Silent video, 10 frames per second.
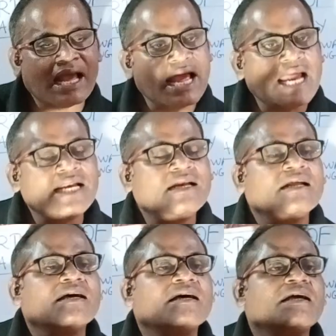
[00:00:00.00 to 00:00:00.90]

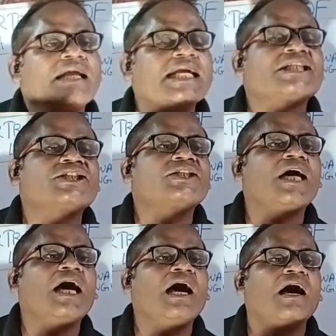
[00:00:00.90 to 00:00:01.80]
And
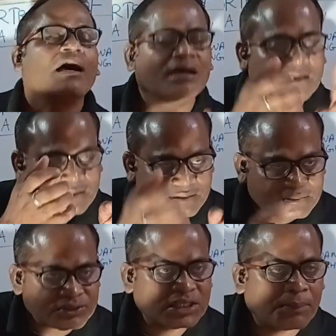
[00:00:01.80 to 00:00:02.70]
extra
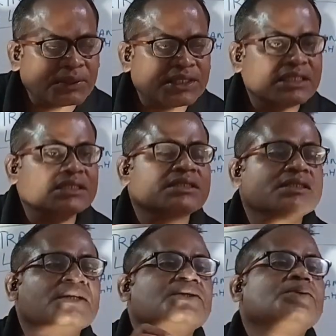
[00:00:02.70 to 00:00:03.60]

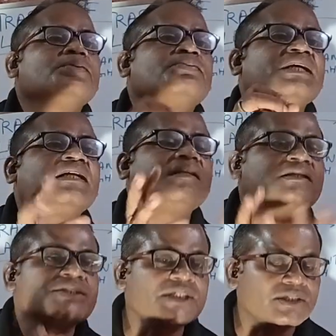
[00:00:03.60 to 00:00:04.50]
chapatis to feed
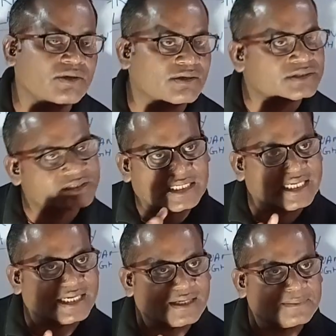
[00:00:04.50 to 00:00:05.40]
the street dogs.
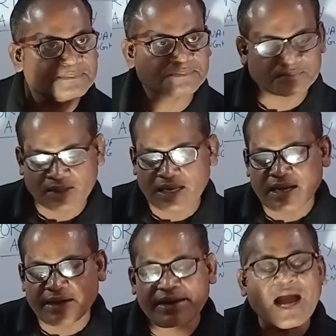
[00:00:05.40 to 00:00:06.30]
Clear?
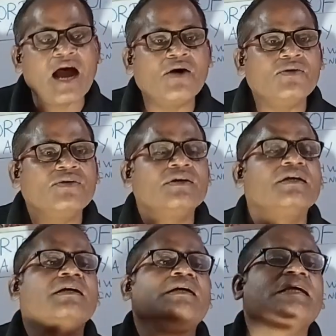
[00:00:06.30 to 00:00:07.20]
Now,
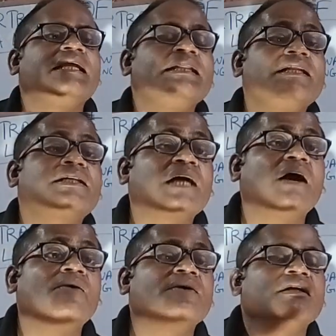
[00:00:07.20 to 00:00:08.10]
in the
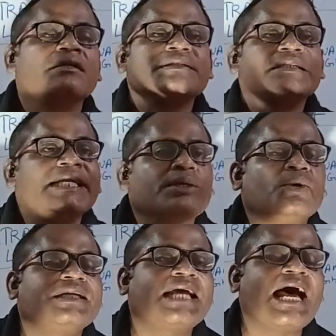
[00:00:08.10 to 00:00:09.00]
town, they
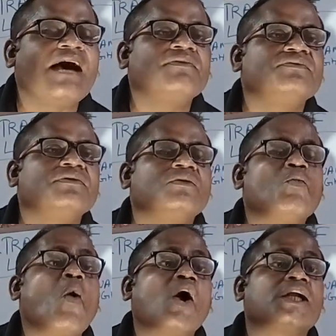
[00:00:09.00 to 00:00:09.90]
don't have
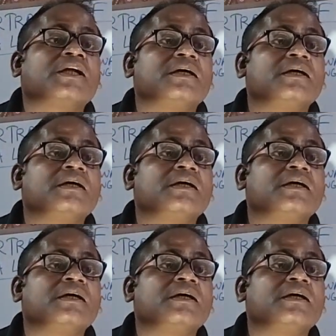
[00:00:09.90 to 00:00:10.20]
what?